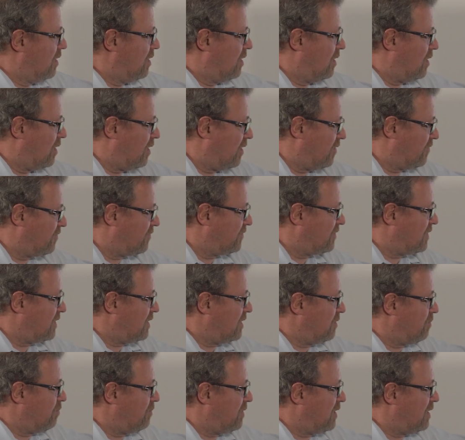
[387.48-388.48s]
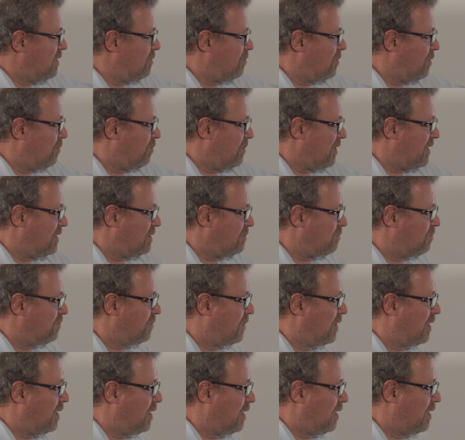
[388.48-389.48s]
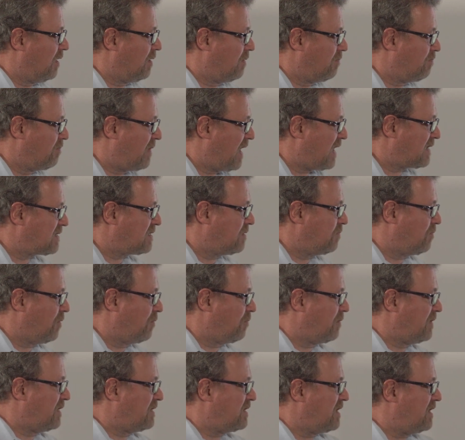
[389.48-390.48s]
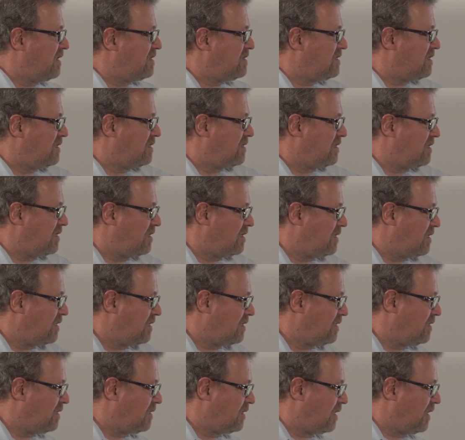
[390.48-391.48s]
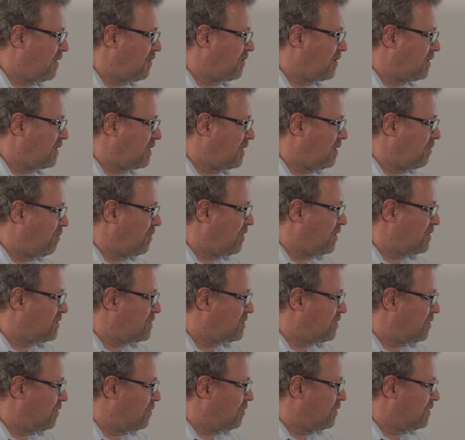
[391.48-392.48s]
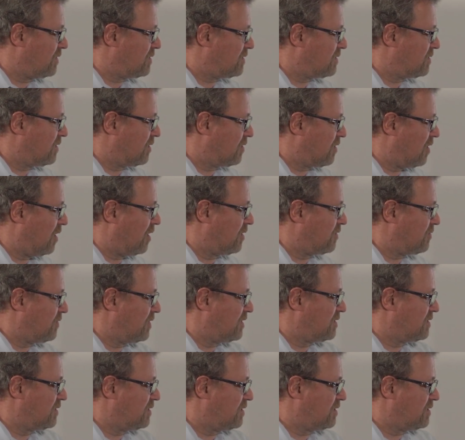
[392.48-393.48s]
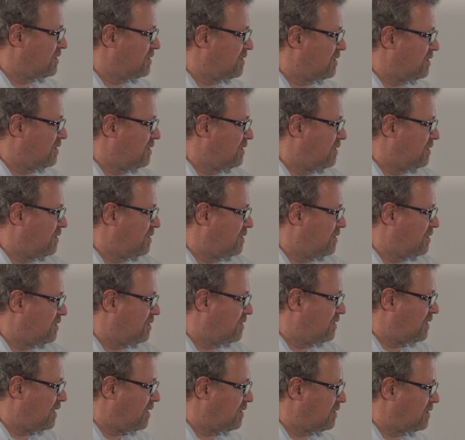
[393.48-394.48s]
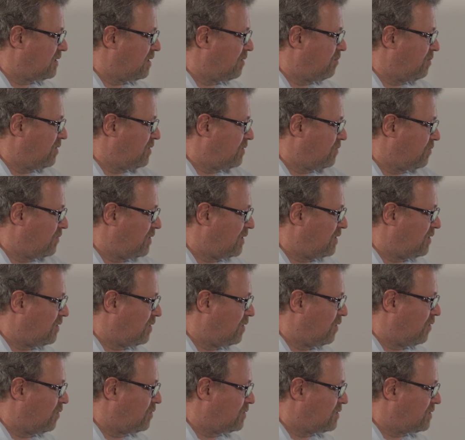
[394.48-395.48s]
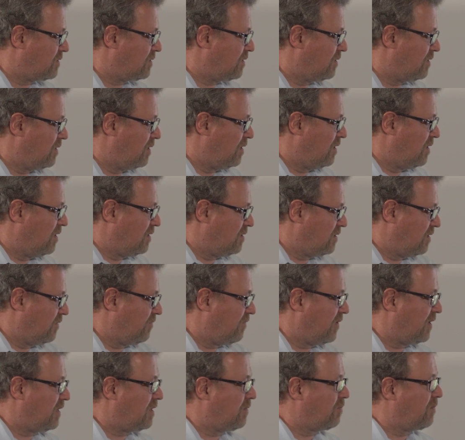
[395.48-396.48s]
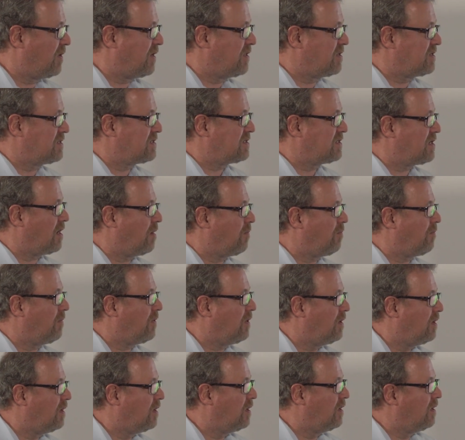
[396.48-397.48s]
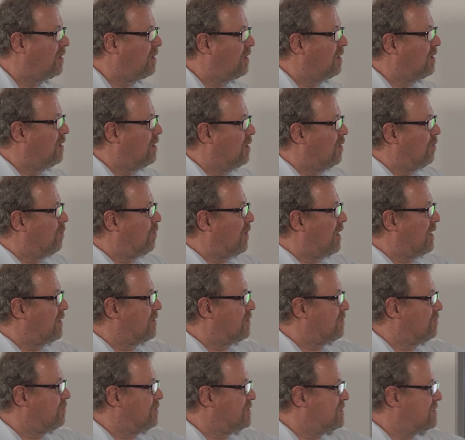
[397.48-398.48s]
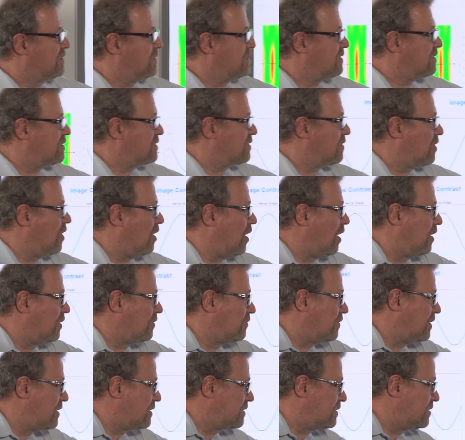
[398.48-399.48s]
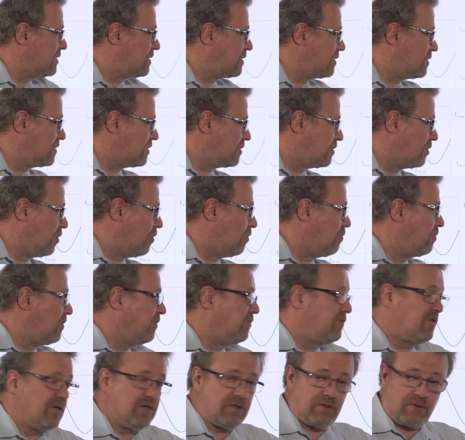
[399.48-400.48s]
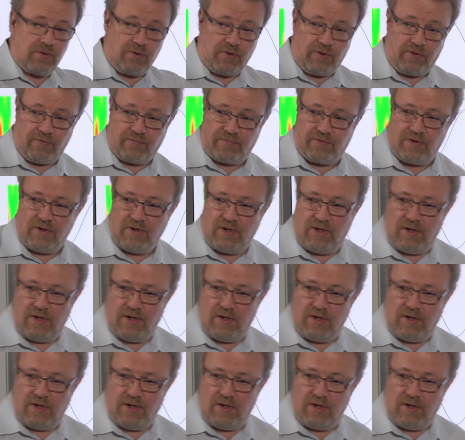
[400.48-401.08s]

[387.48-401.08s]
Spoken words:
of the minimum and maximum intensity in an aerial image. So it's a contrast is the delta between those divided by the sum, while the resist contrast is the slope of this curve.